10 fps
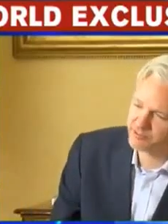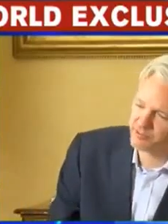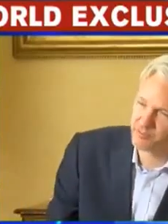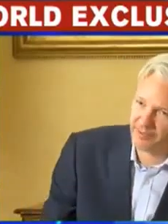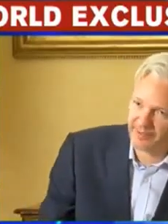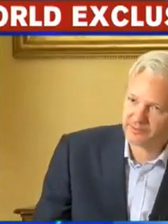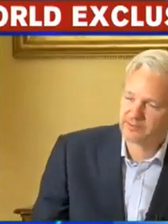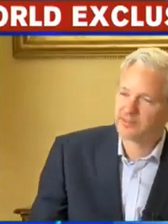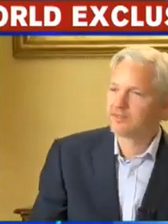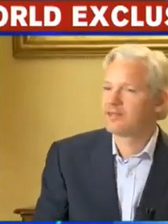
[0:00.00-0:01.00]
from that,
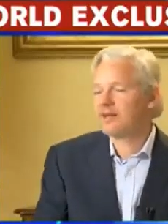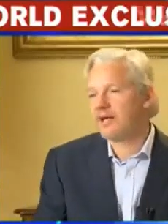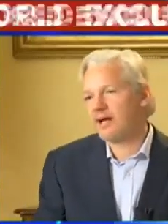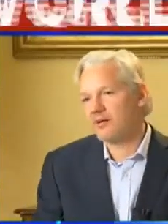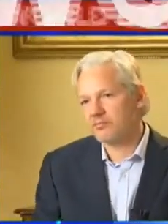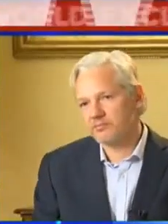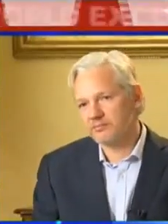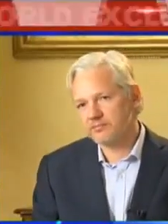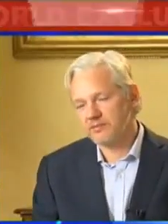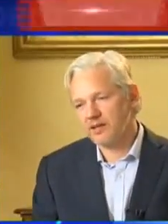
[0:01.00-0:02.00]

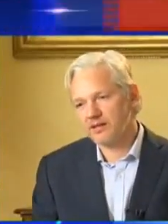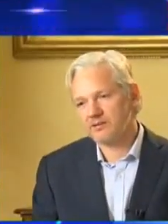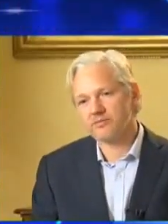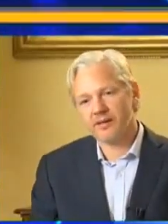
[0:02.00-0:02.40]
and